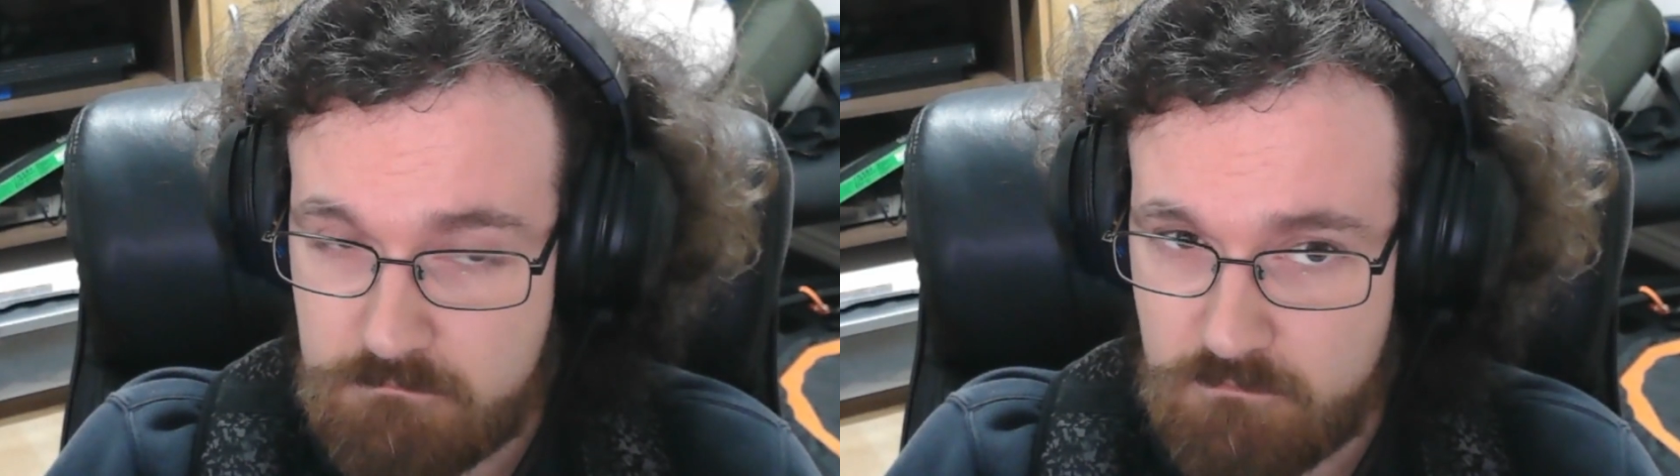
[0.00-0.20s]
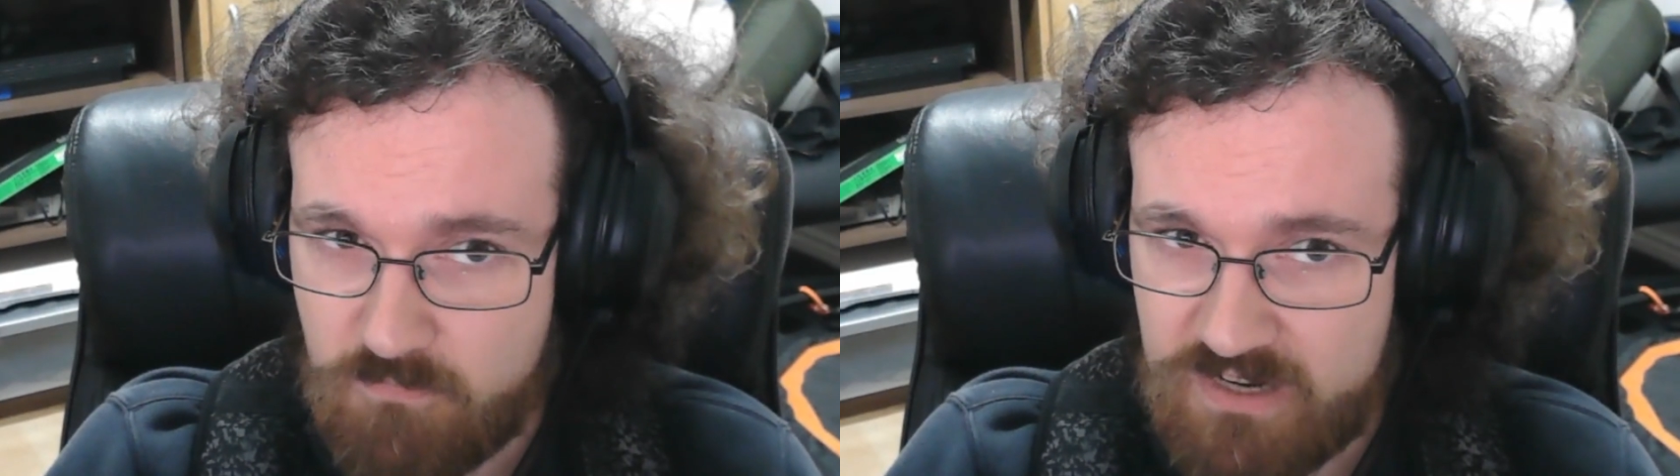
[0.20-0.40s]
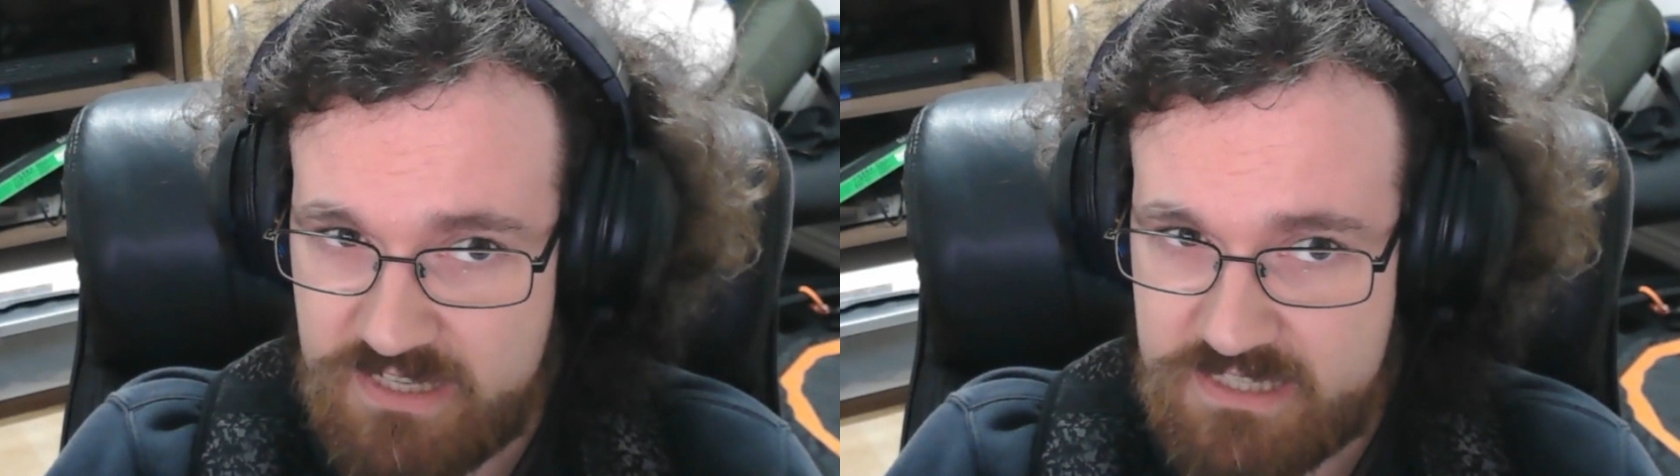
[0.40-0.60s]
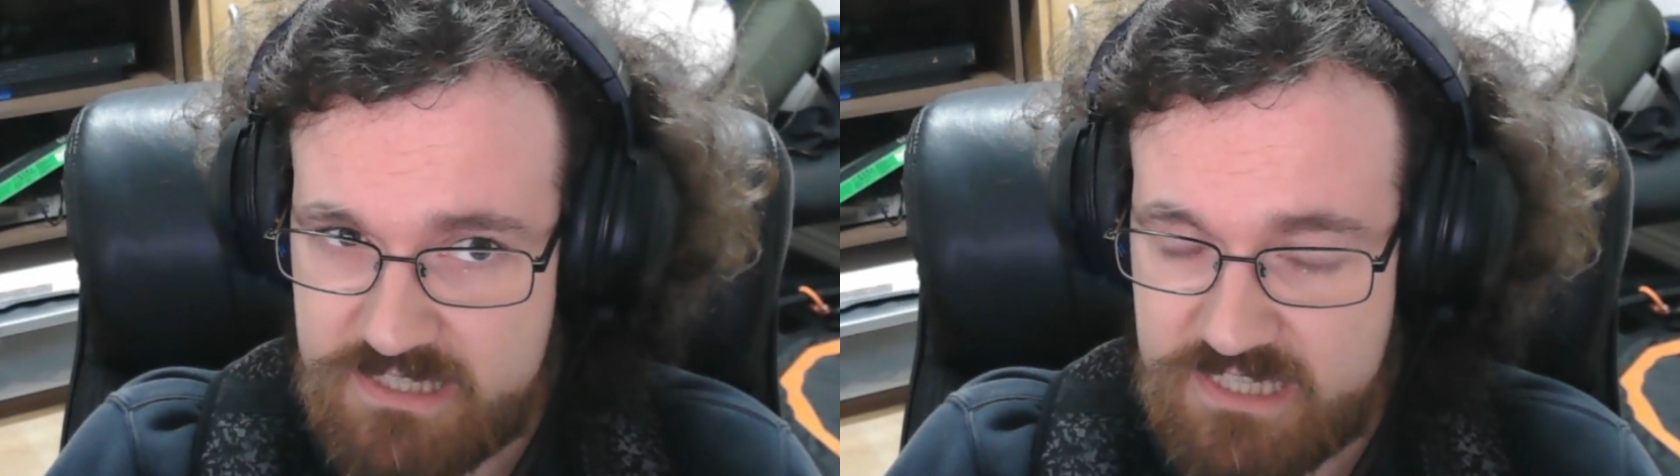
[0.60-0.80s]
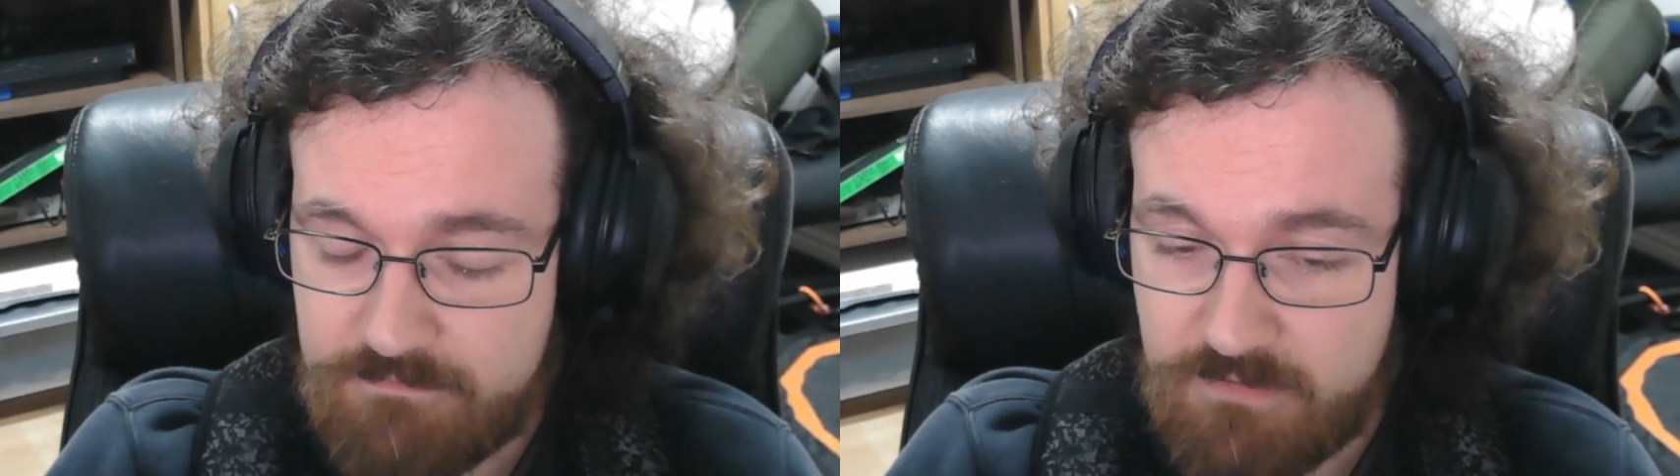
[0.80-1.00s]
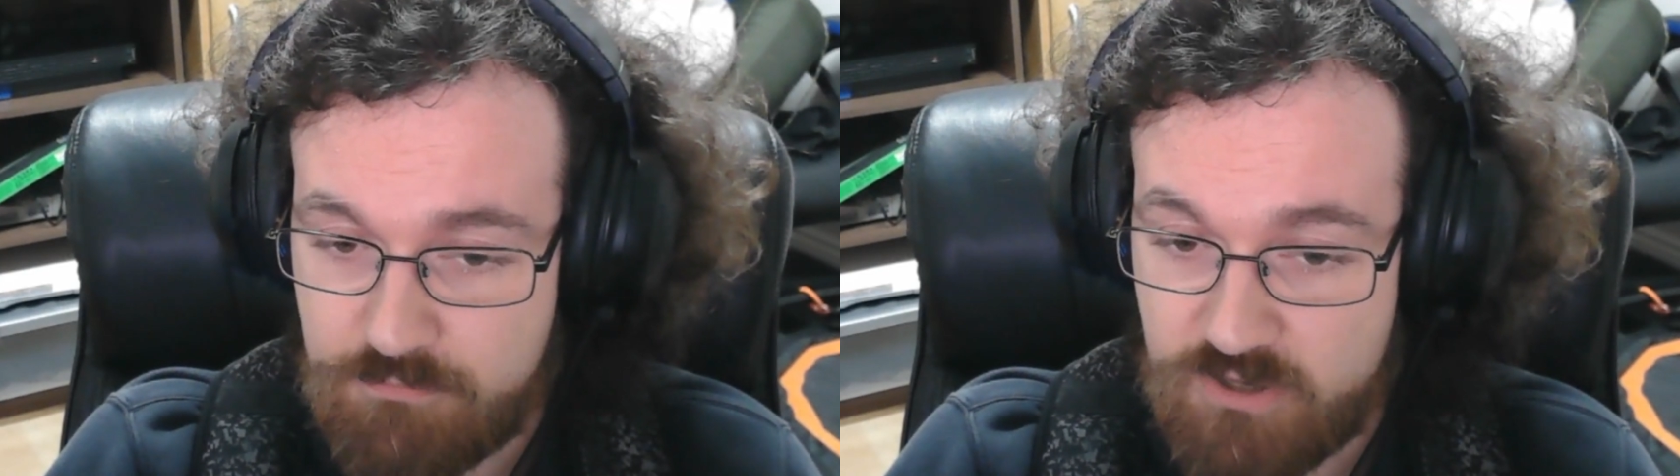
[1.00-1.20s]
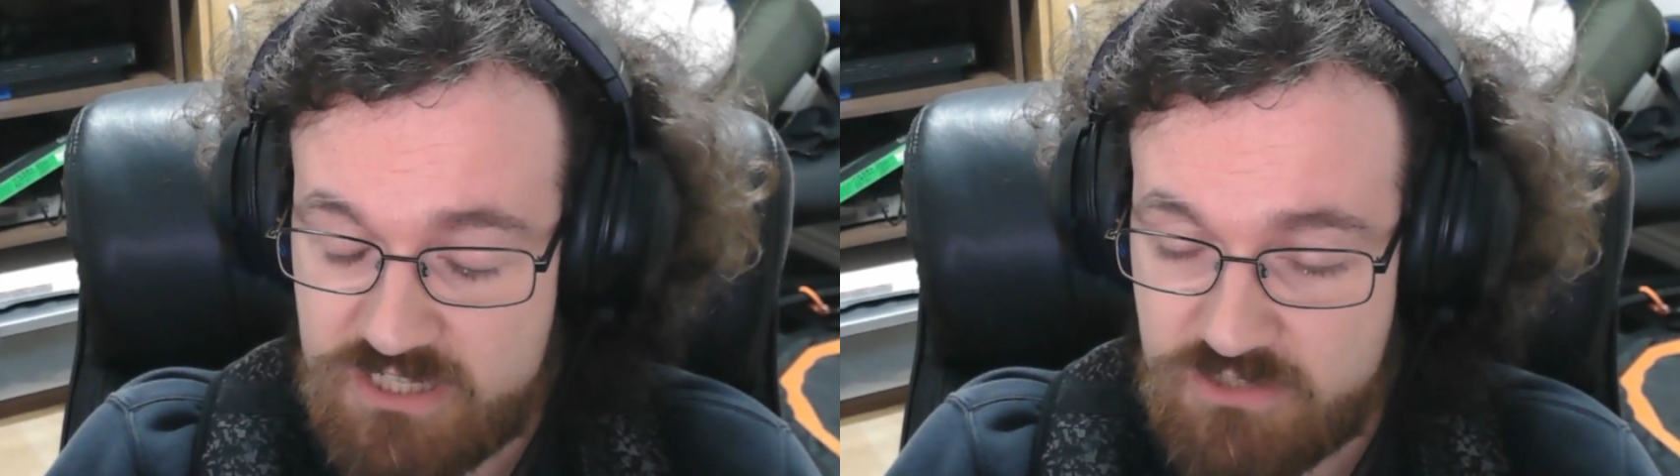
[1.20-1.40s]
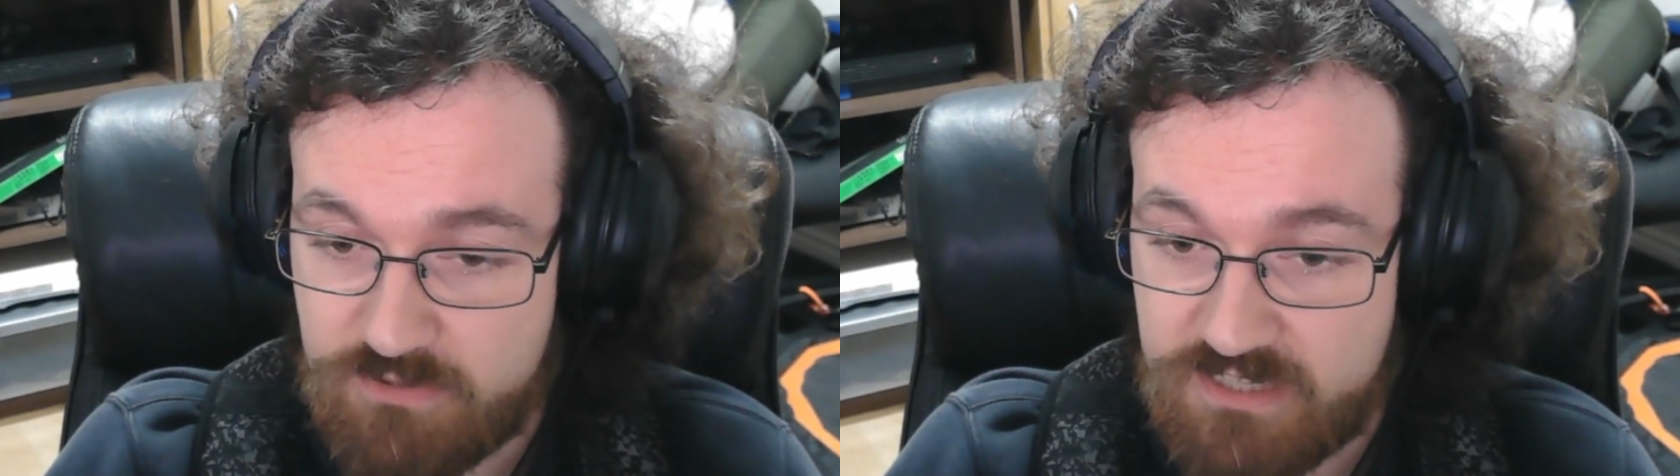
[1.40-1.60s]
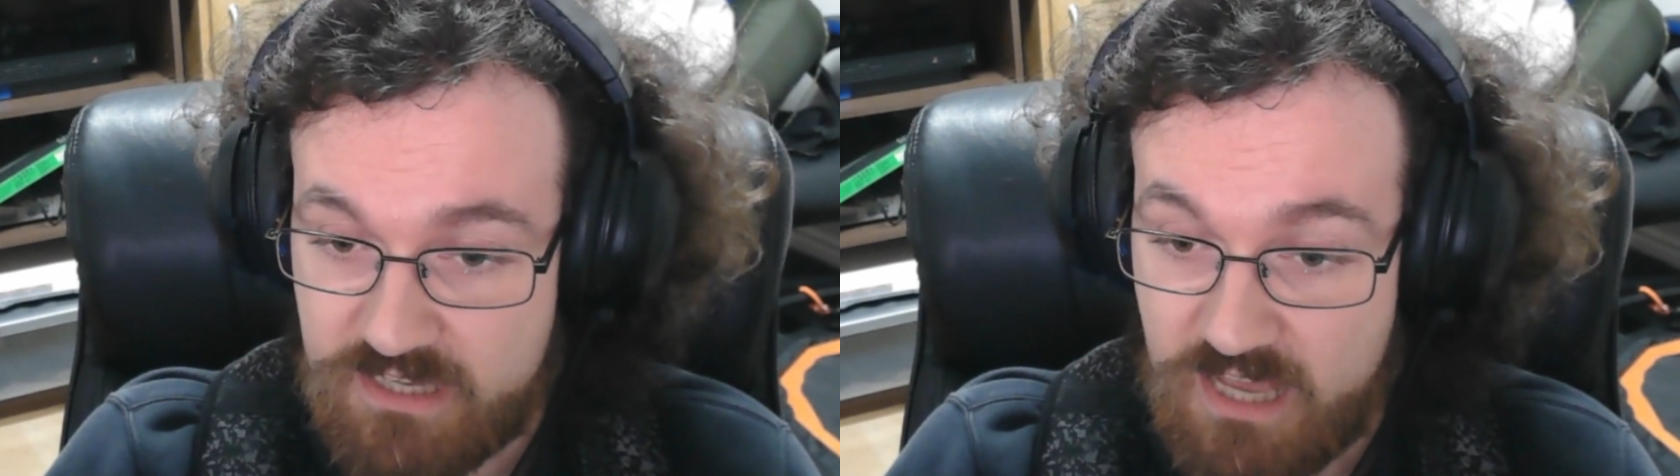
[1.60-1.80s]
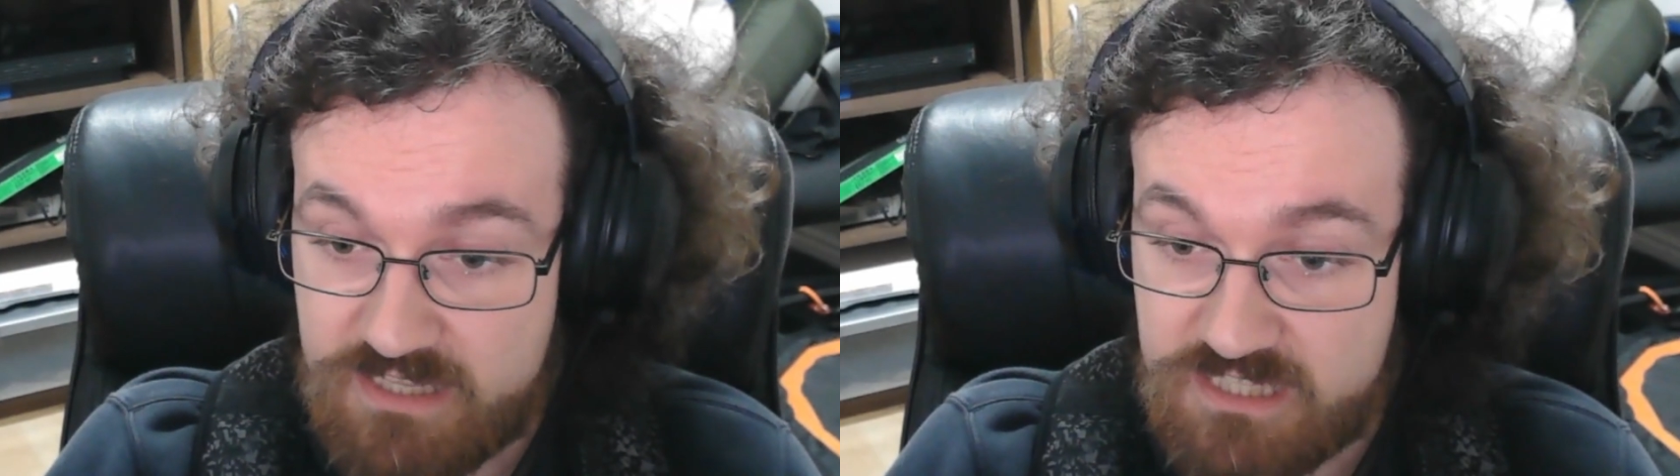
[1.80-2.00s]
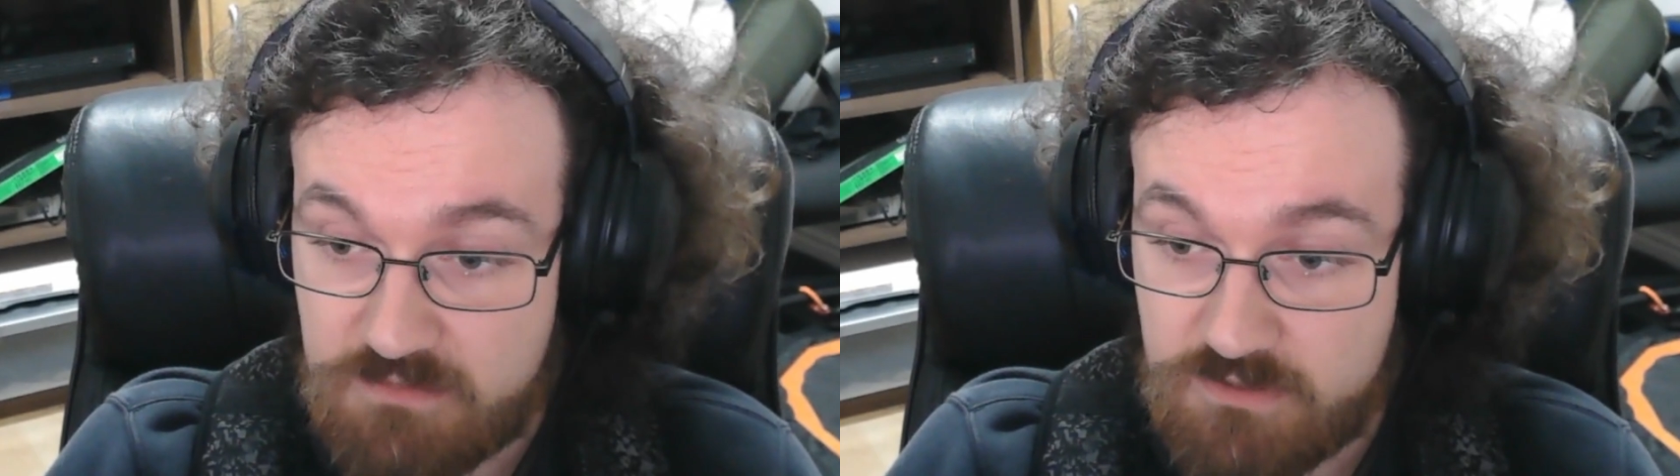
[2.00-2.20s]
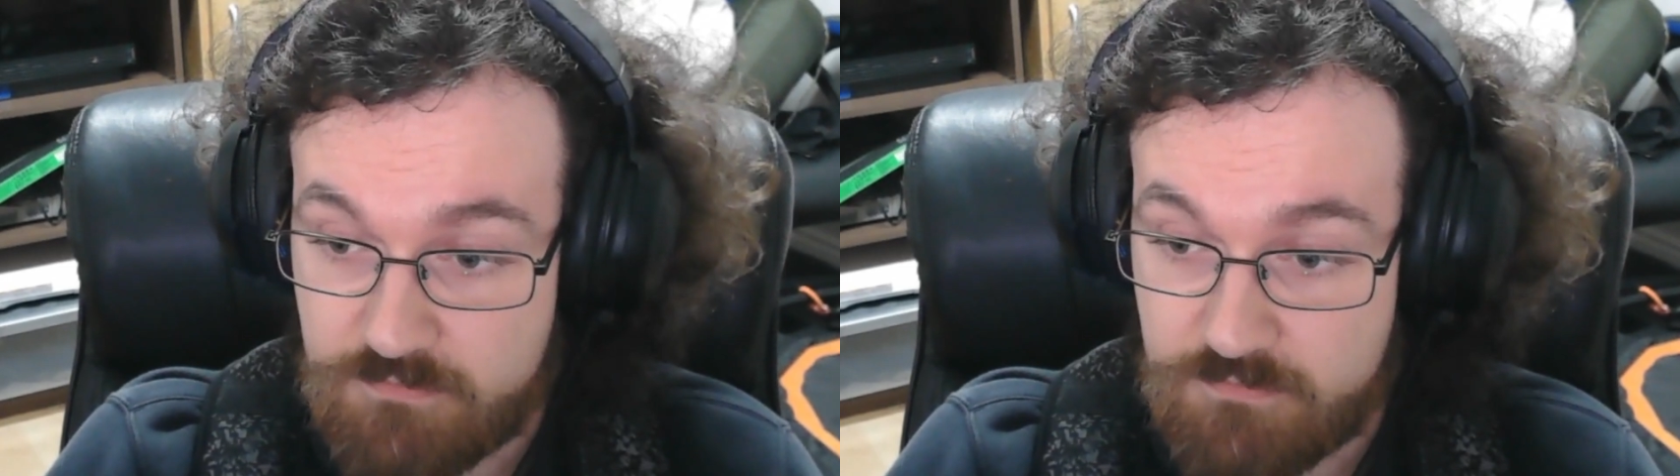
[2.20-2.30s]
really seem impressed with the concept of